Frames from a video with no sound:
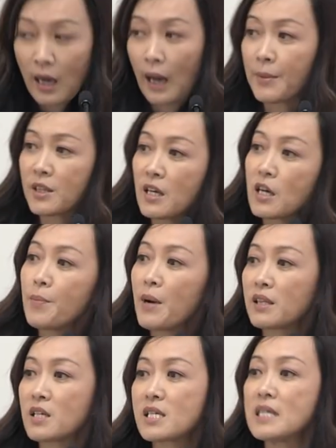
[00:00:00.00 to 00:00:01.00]
I mean, think
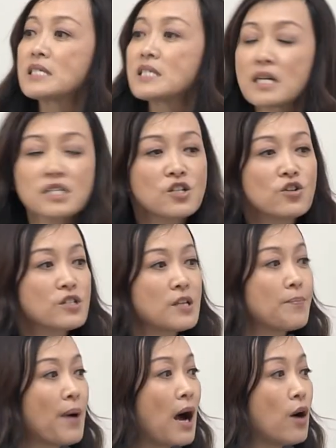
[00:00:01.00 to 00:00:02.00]
about this. In six years
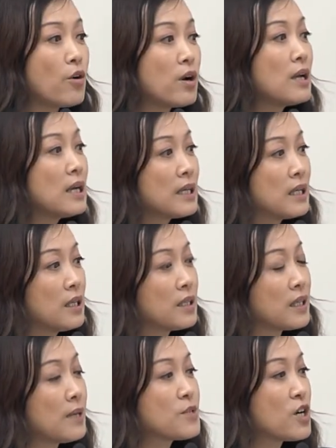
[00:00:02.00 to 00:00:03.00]
in power, he,
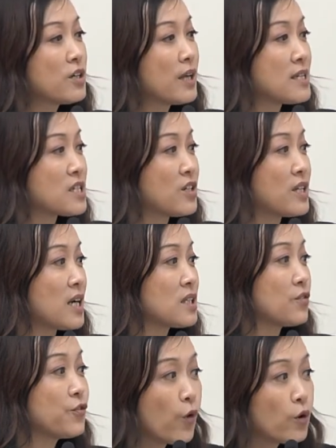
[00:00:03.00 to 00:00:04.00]
Kim Jong un has
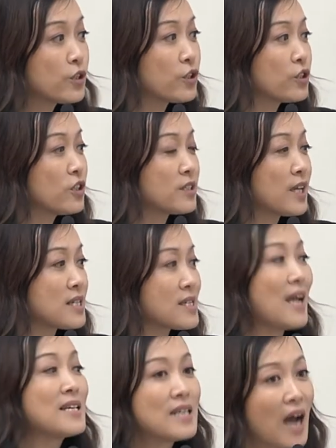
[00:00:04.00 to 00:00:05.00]
conducted four nuclear tests
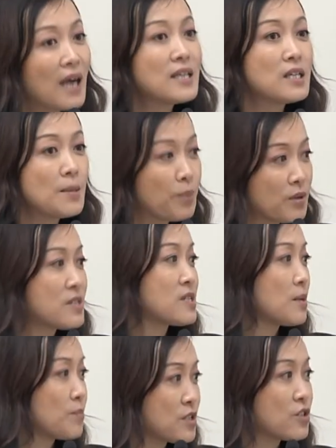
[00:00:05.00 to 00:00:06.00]
and 90
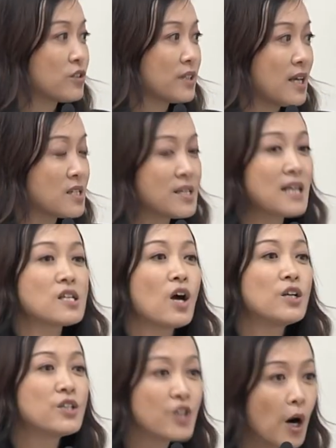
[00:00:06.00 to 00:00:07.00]
ballistic missile tests. That's
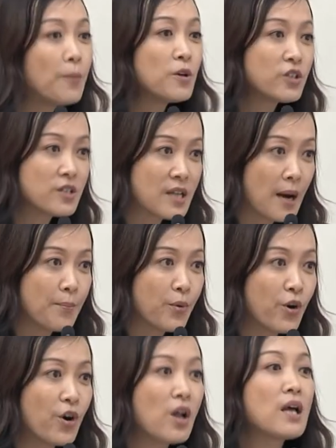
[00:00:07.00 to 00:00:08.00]
double the
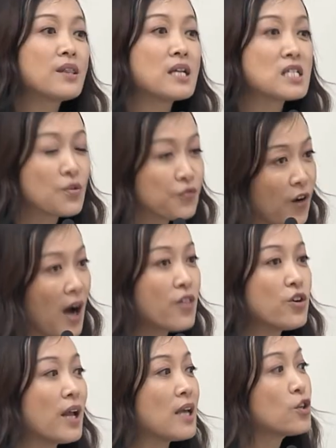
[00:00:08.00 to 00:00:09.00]
number that his
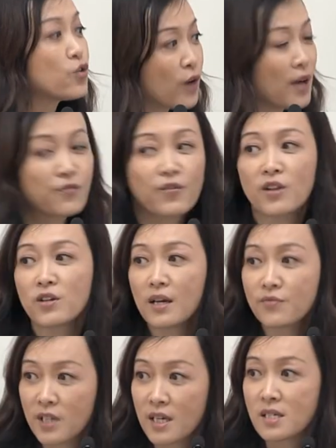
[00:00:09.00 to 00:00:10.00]
father and grandfather
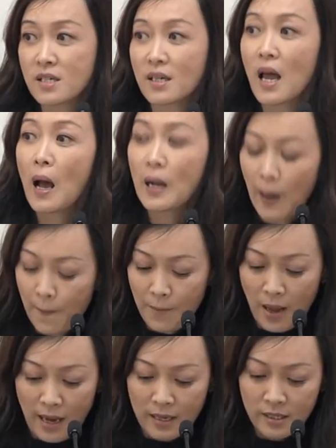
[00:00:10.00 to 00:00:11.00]
have tested
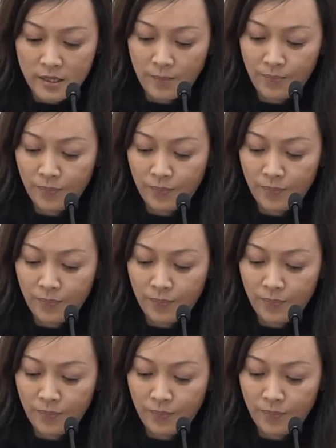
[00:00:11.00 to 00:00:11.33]
combined.